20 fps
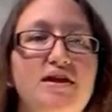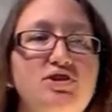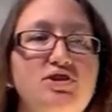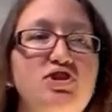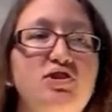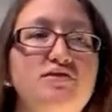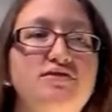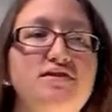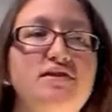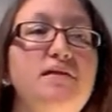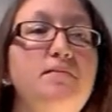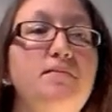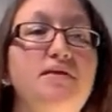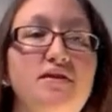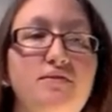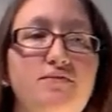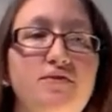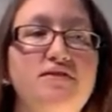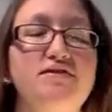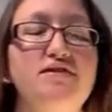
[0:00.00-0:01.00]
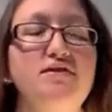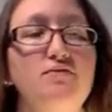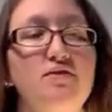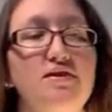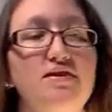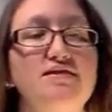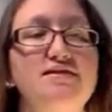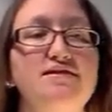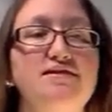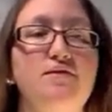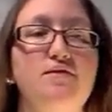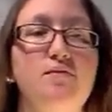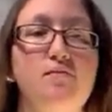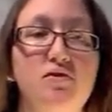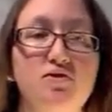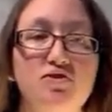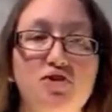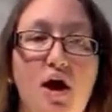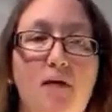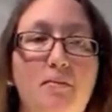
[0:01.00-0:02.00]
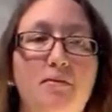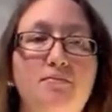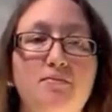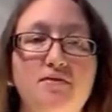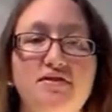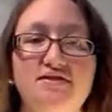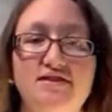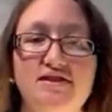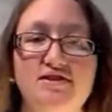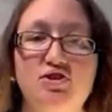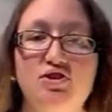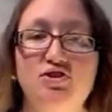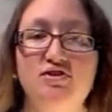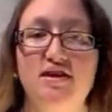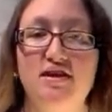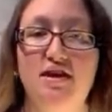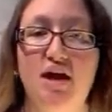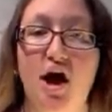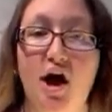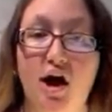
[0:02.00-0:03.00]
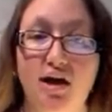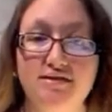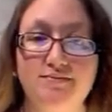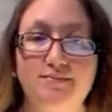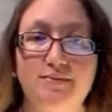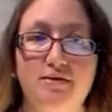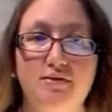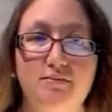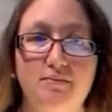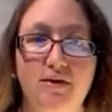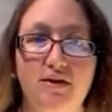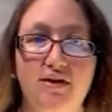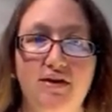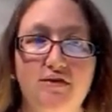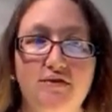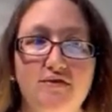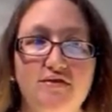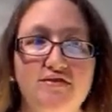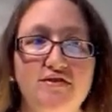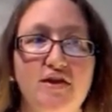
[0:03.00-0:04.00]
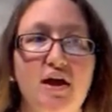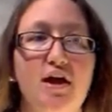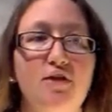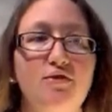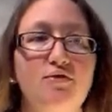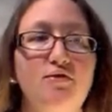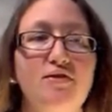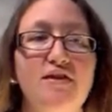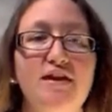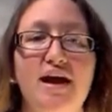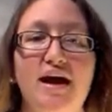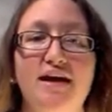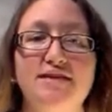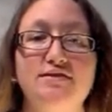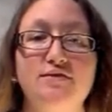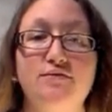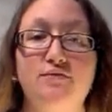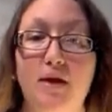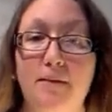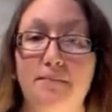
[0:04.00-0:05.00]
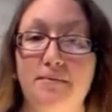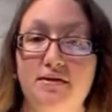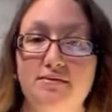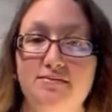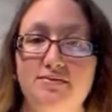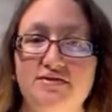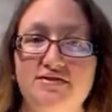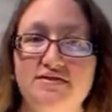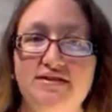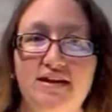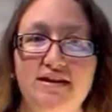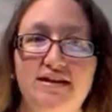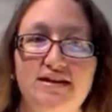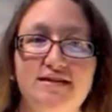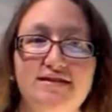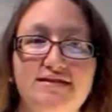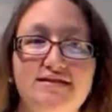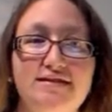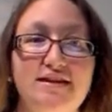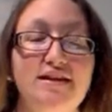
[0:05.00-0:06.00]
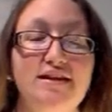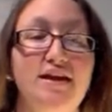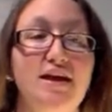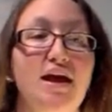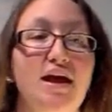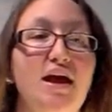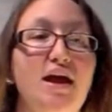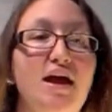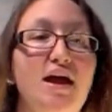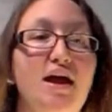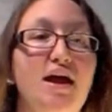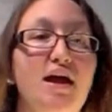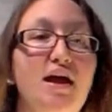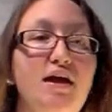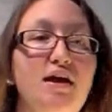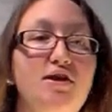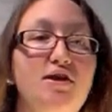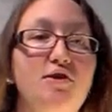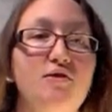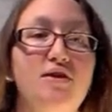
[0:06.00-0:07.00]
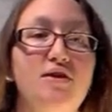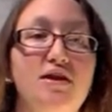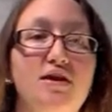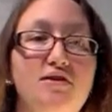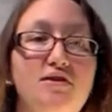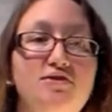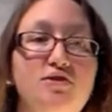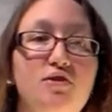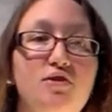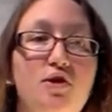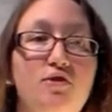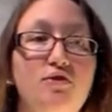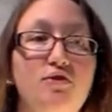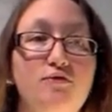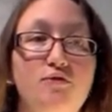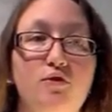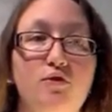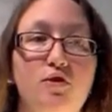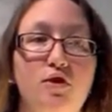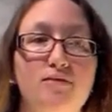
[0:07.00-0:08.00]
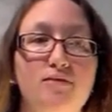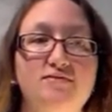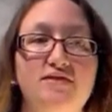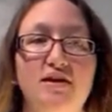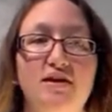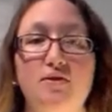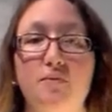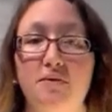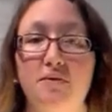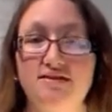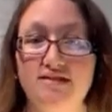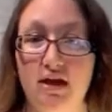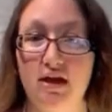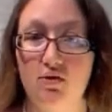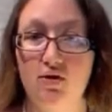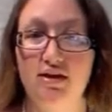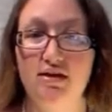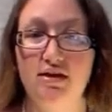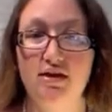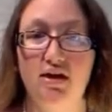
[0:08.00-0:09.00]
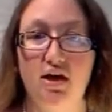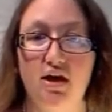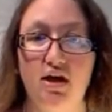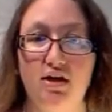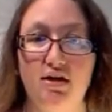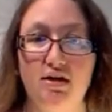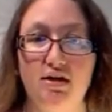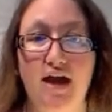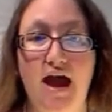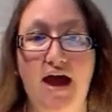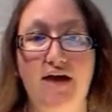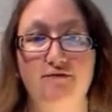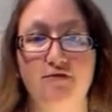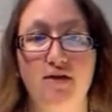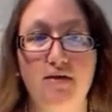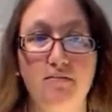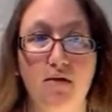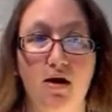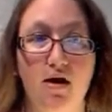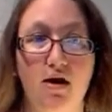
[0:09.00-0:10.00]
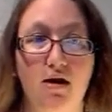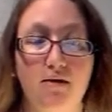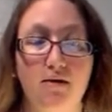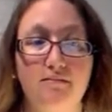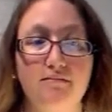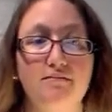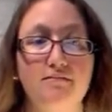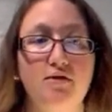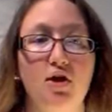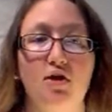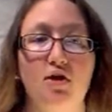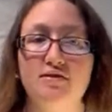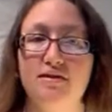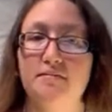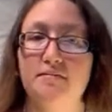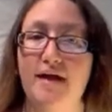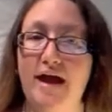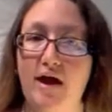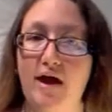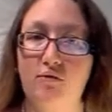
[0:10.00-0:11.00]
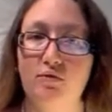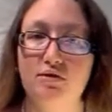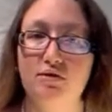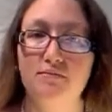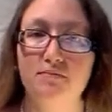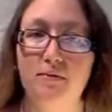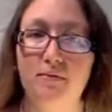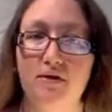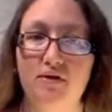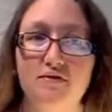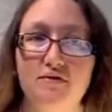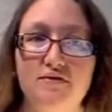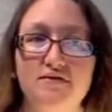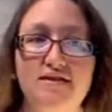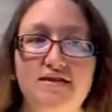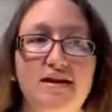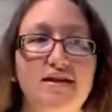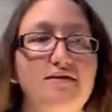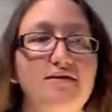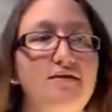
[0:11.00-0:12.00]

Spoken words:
She looks at the benefits and risks of the most common procedures in hospital births through the eyes of reputable studies. You can also go to forums like the ones I created on Cafe Mom called Informed Births